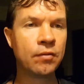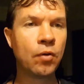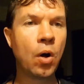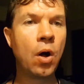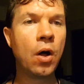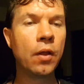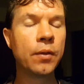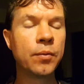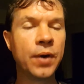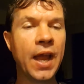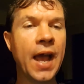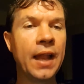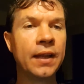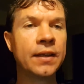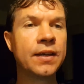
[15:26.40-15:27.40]
of all the
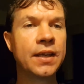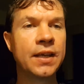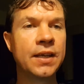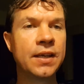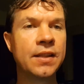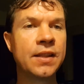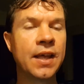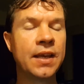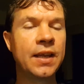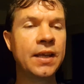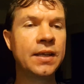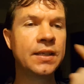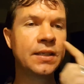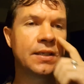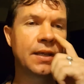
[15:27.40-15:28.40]
reality that
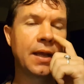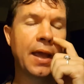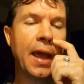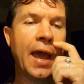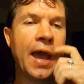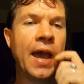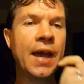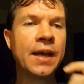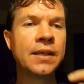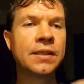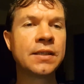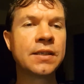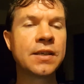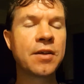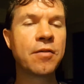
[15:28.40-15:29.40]
is,
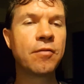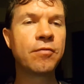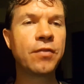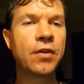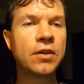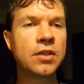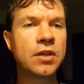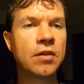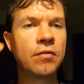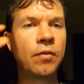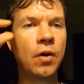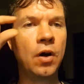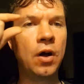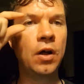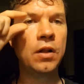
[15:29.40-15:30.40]
as, first of
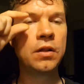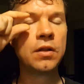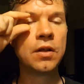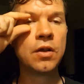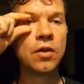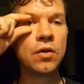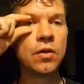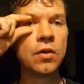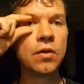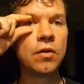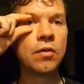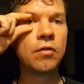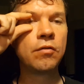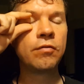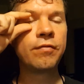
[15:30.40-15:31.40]
all,
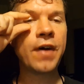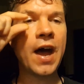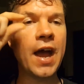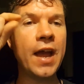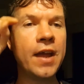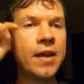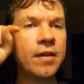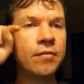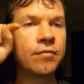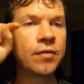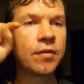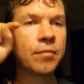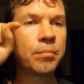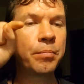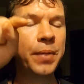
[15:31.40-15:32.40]
five
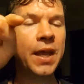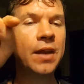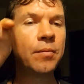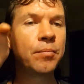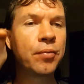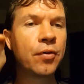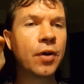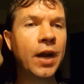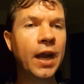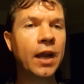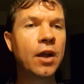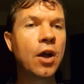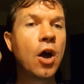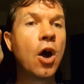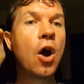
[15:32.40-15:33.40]

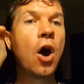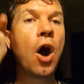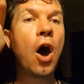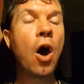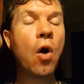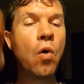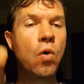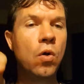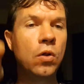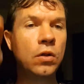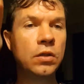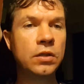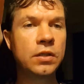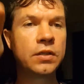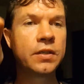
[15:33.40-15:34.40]
pinprick
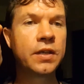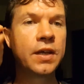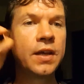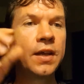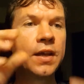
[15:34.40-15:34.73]
holes